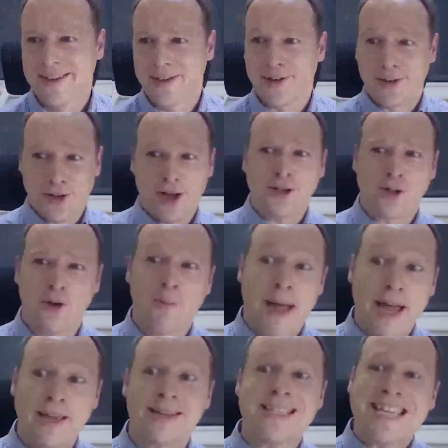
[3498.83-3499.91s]
Cultural
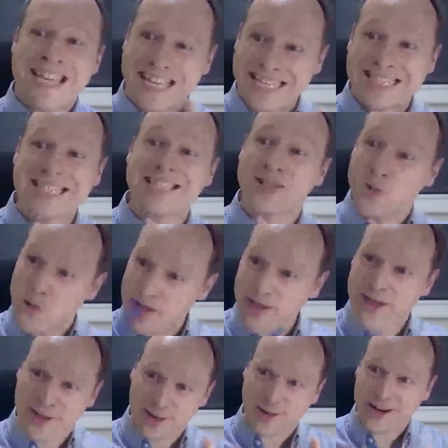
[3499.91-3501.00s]
bias exists
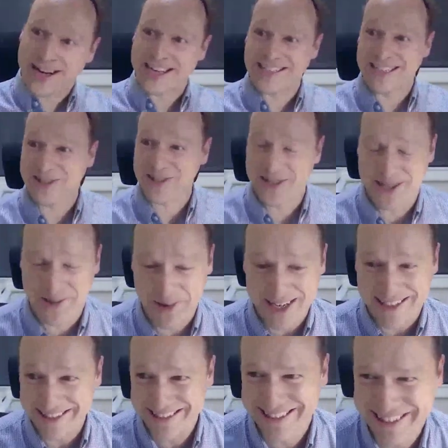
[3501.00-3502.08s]
within the organization as
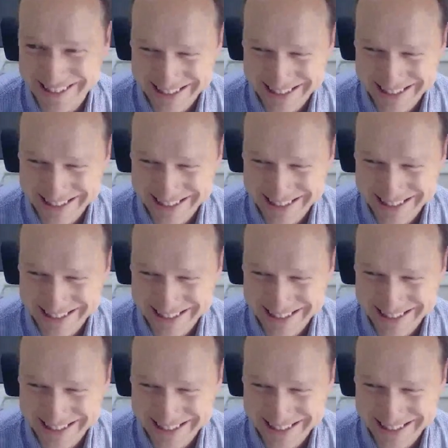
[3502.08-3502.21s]
well.